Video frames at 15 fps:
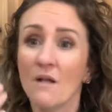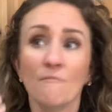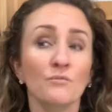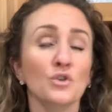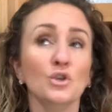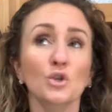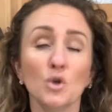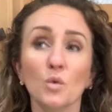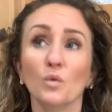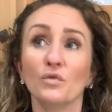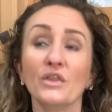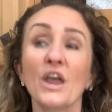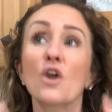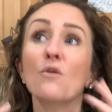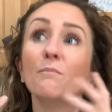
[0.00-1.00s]

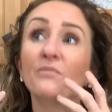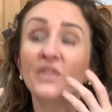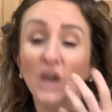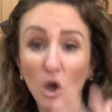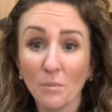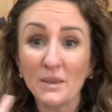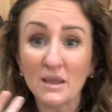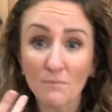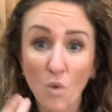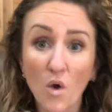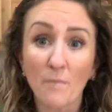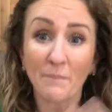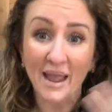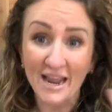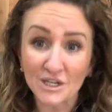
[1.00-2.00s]
they'll be more
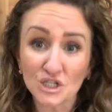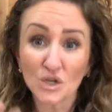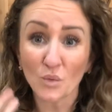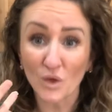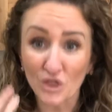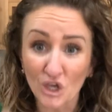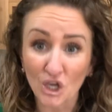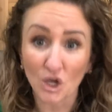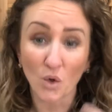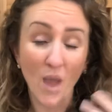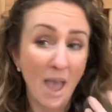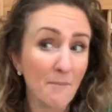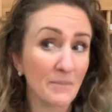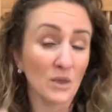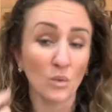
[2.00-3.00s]
patient with you
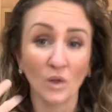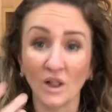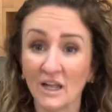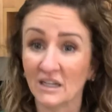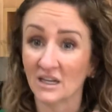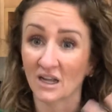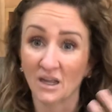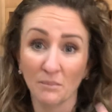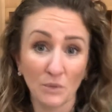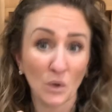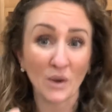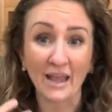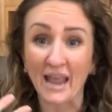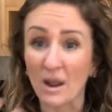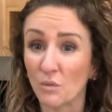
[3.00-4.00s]
and be willing to
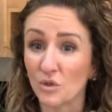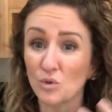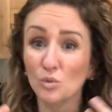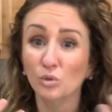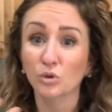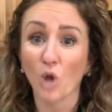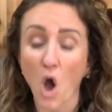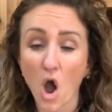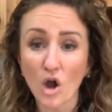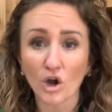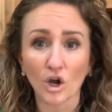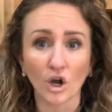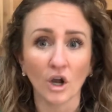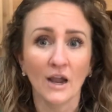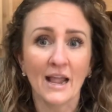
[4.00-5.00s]
communicate with you
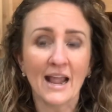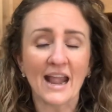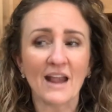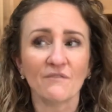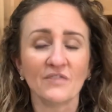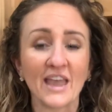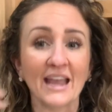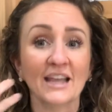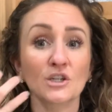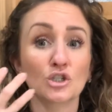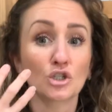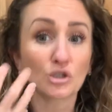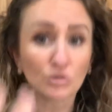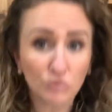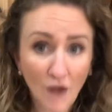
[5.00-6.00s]
longer if they can
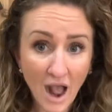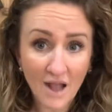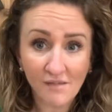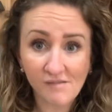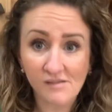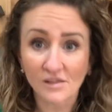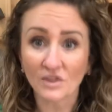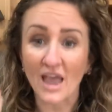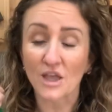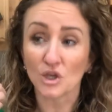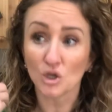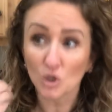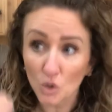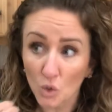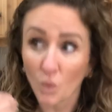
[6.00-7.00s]
trust that
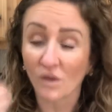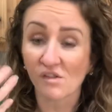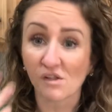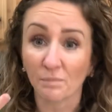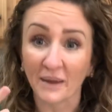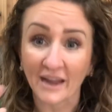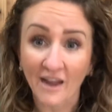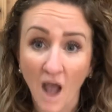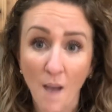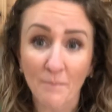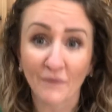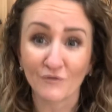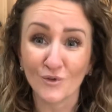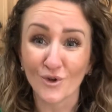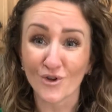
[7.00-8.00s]
you will speak up
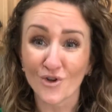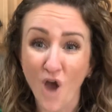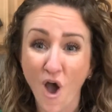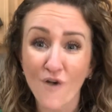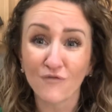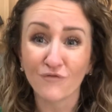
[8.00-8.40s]
if you're not